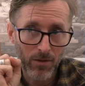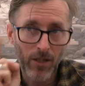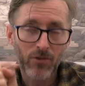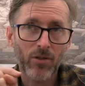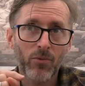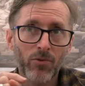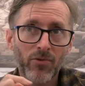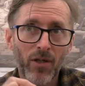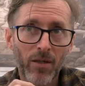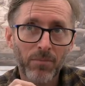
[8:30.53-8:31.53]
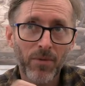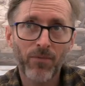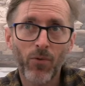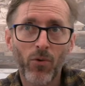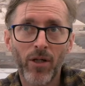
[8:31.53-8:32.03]
actually, we'll start
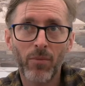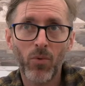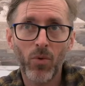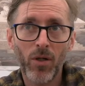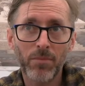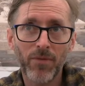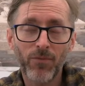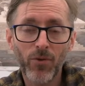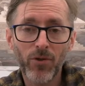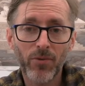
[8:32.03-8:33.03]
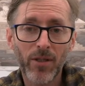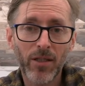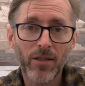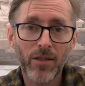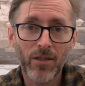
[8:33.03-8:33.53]
before number one. Before you do
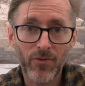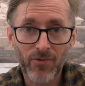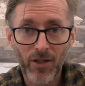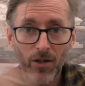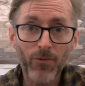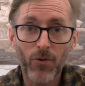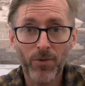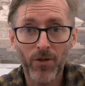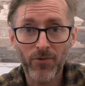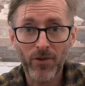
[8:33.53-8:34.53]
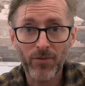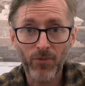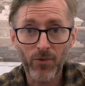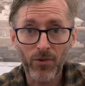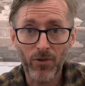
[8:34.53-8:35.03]
anything else, get off all processed
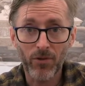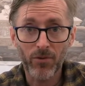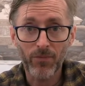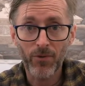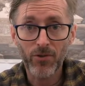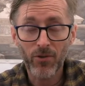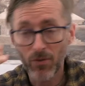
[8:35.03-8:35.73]
food and onto a fresh